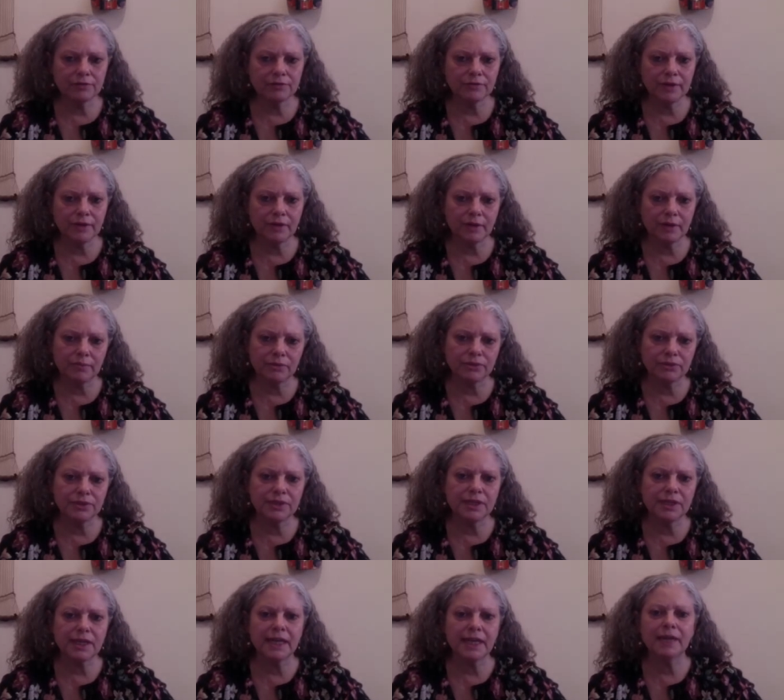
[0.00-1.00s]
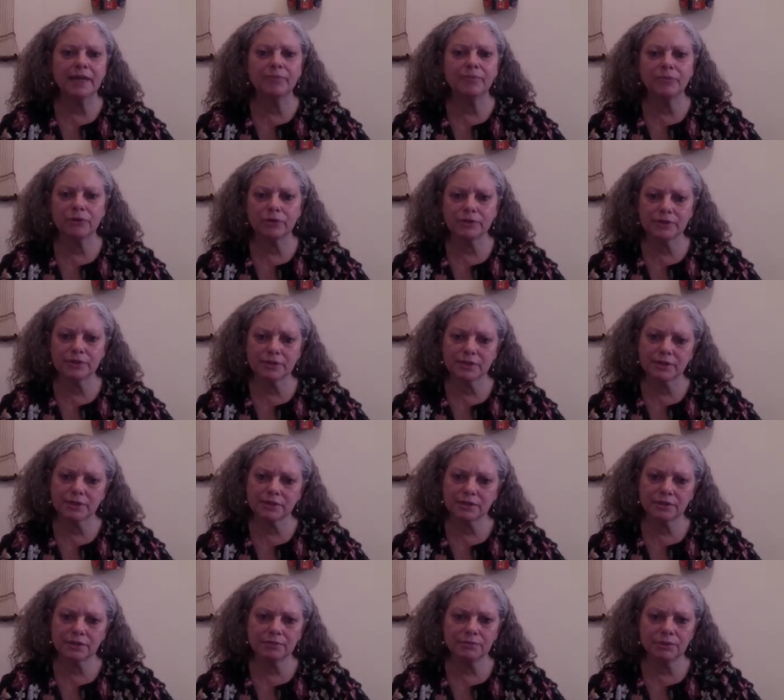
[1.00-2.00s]
they're able to name
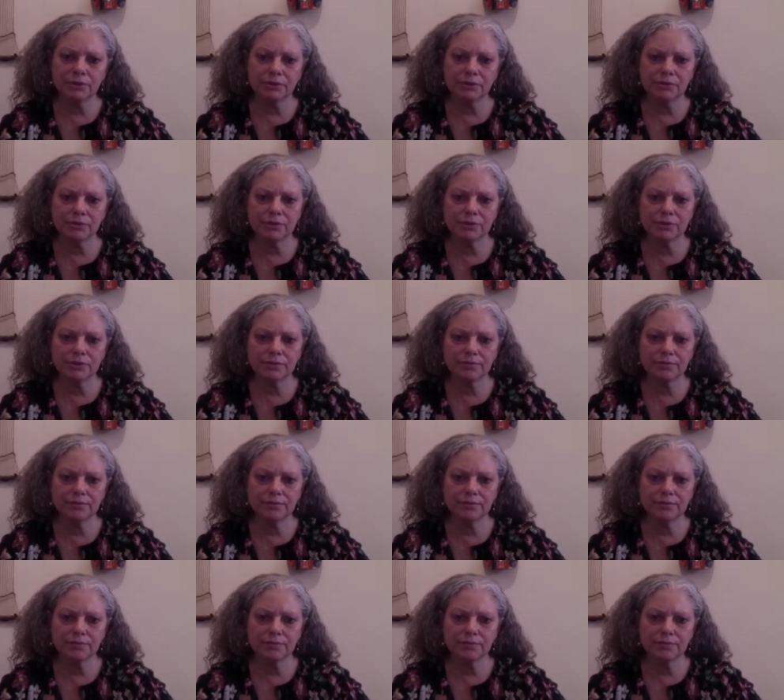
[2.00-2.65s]
narcissistic abuse,